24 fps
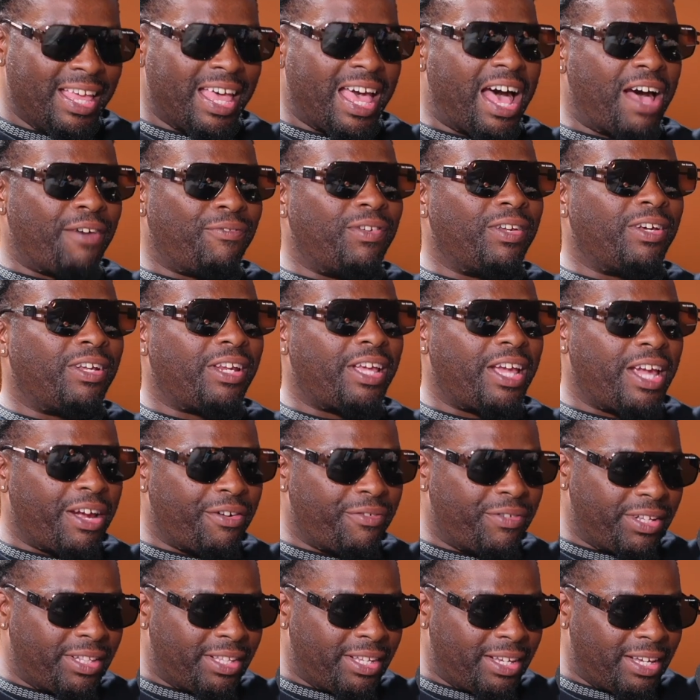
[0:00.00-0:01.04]
I've done
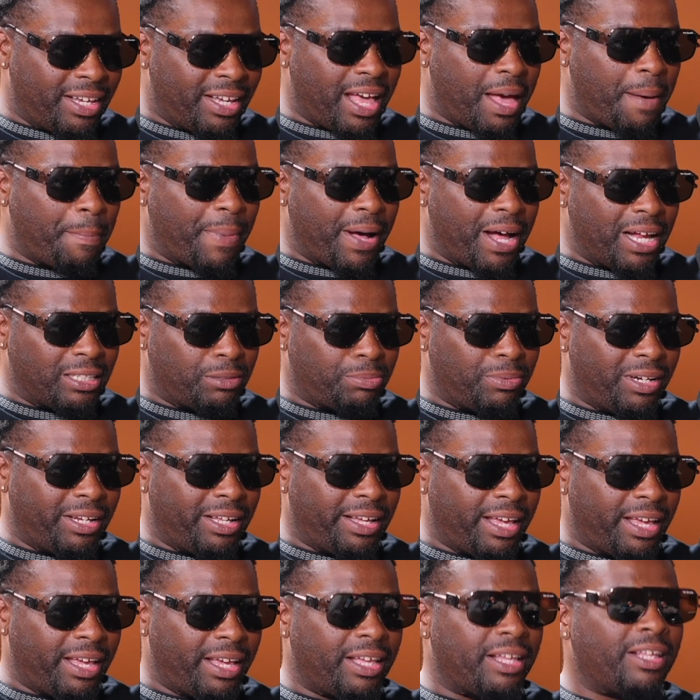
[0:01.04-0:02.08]
everything I possibly
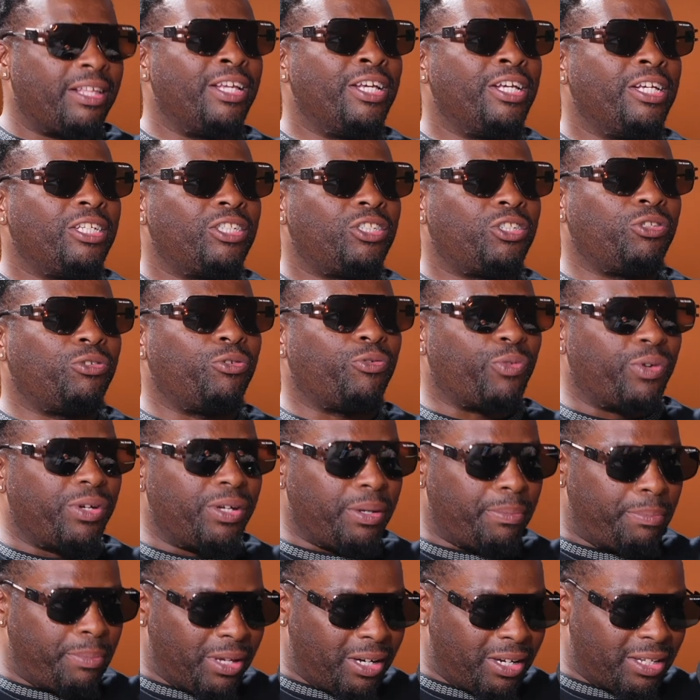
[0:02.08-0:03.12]
can to
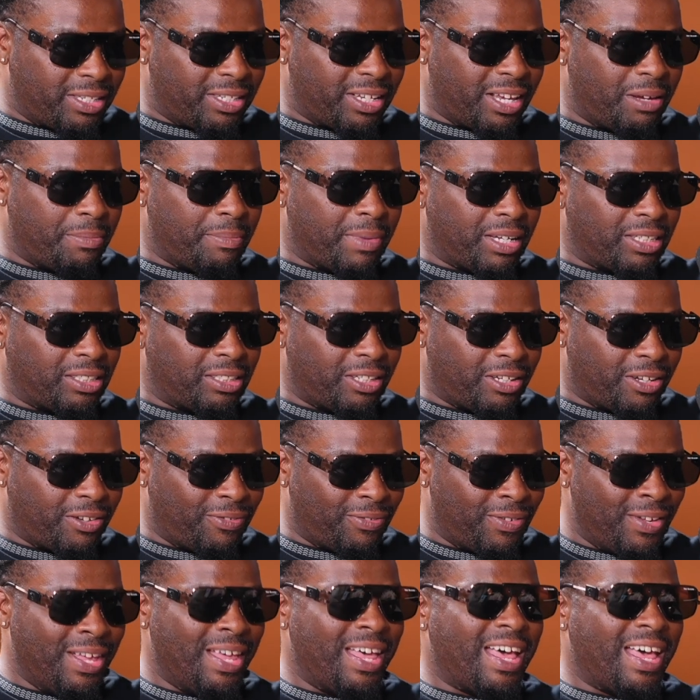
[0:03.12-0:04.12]
rehabilitate myself.